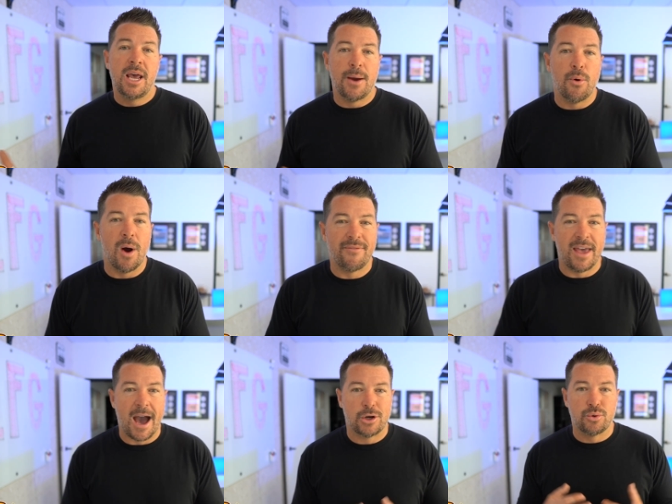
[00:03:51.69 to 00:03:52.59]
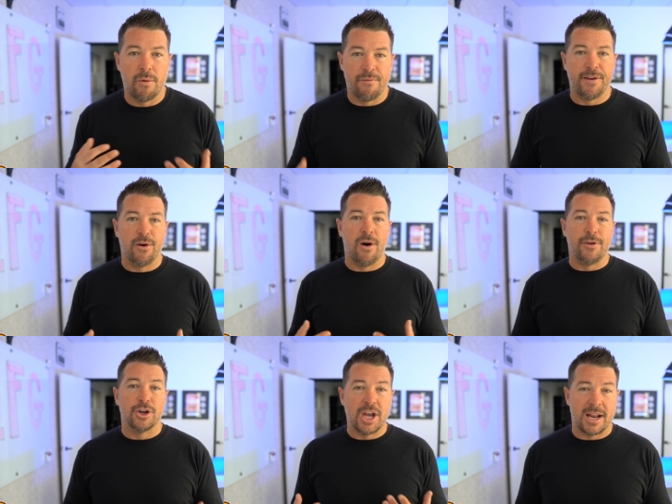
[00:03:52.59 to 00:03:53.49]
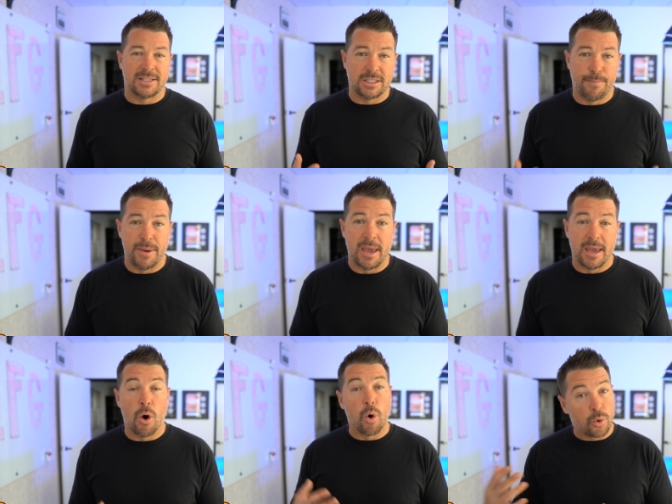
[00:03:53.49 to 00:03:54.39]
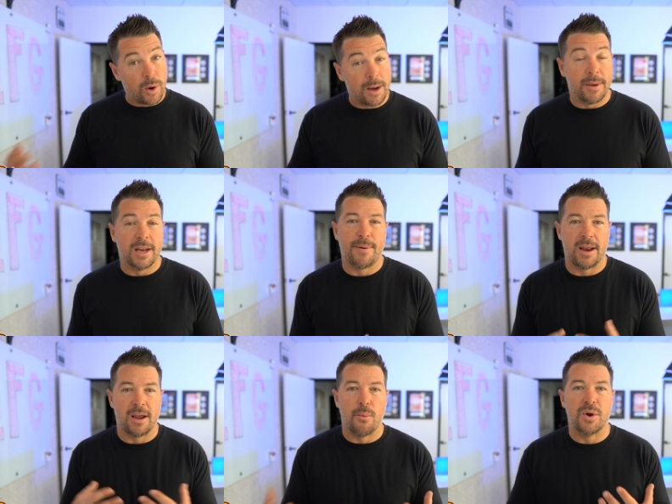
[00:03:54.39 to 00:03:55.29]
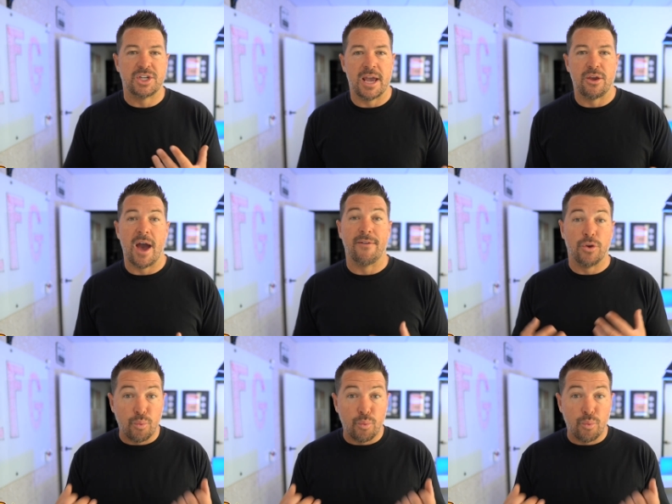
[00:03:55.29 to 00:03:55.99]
and we'll have the actual reveal of your Genesis bee or queen bee, depending on which egg you have.